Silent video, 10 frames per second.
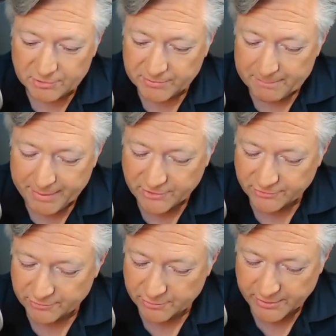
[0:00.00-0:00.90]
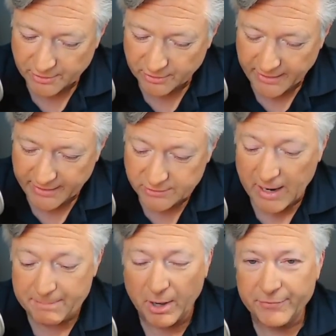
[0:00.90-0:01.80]
I'm just I'm paging through here,
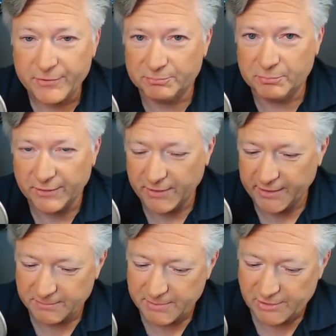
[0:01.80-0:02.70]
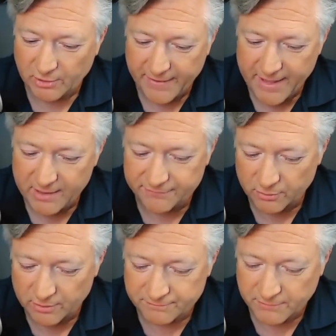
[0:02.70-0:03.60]
and you know, I bought this book at the N A B, so I've had
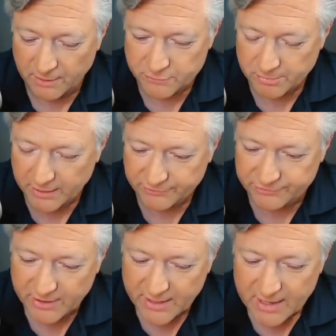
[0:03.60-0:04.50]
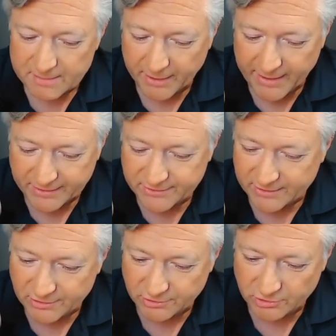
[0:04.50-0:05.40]
it for a, a few months, but I
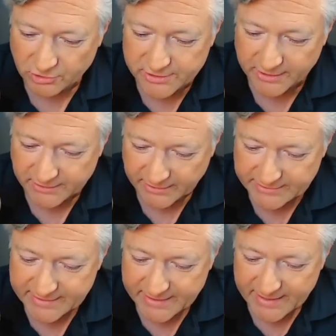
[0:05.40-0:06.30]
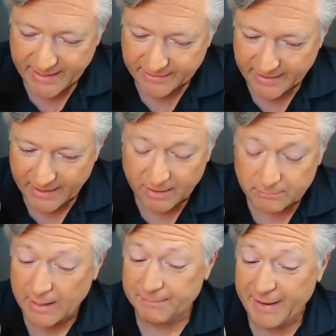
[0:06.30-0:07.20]
hadn't taken a good look at it yet. And
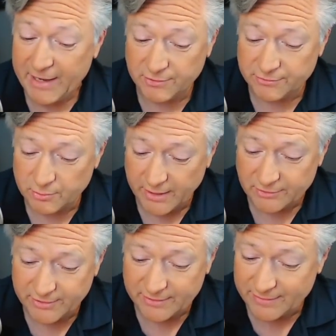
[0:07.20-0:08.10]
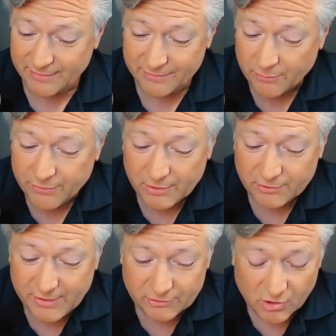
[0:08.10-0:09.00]
now I'm, I'm paging through it and saying, you know,
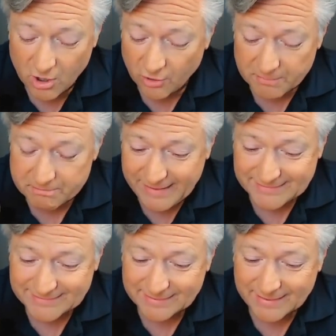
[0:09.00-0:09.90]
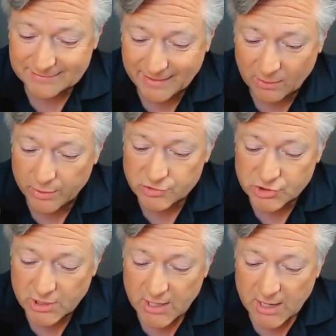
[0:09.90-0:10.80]
these, these are all the basic things that I
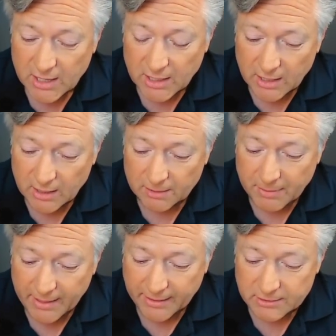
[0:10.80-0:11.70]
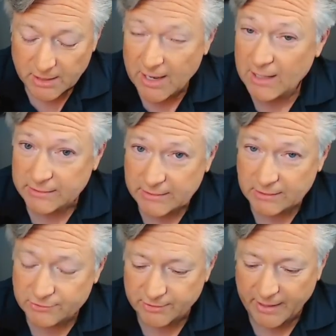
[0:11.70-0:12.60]
wish uh, my
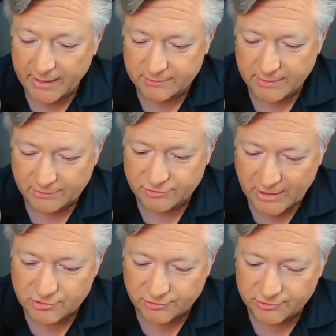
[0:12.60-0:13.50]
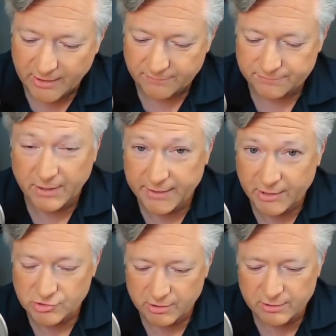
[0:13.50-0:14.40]
colleagues at, at stations that I've
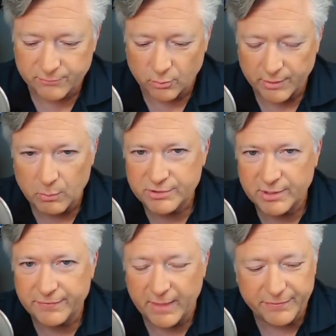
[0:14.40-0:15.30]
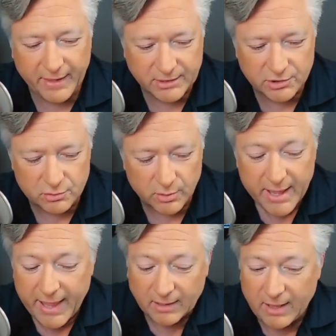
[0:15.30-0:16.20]
done engineering for, I wish that, that they
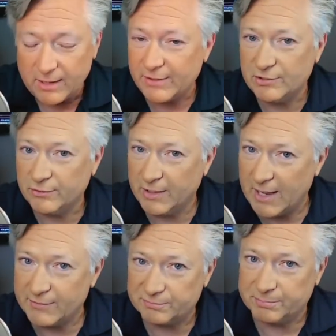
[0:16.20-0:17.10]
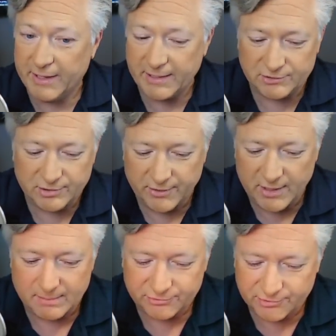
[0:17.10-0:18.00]
knew. And a lot of things here that I've explained
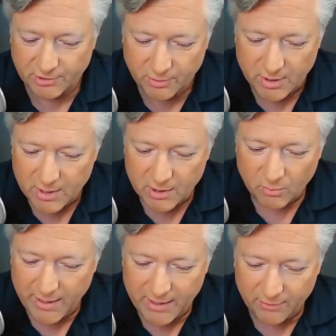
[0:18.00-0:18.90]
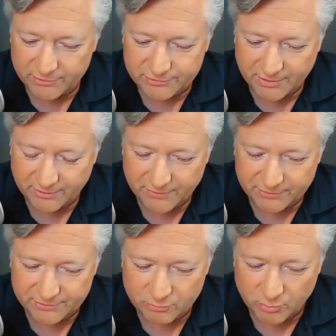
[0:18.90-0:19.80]
to them. So, wow, this, uh,
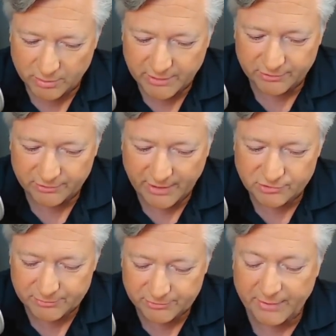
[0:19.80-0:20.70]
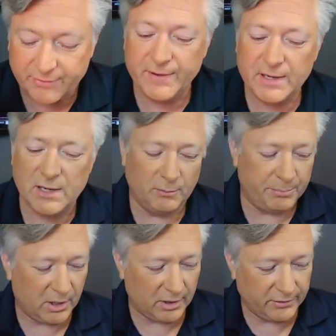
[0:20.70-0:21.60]
this really does a nice job. So now the video